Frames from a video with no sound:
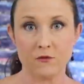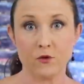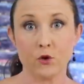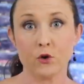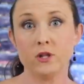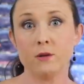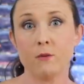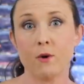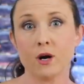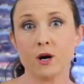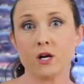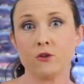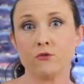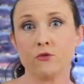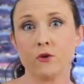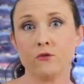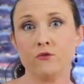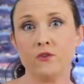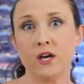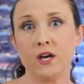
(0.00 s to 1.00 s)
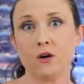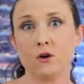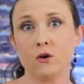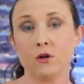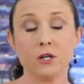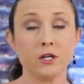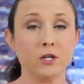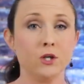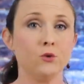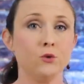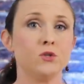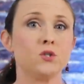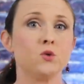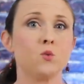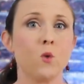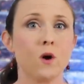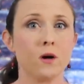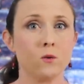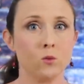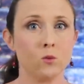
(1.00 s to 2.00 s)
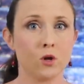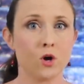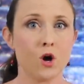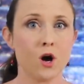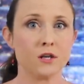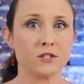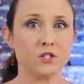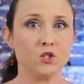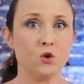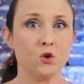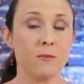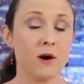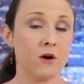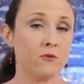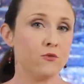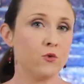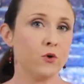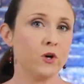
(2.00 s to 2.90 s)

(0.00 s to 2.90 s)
If you're in the market for a vehicle, a used one will cost you about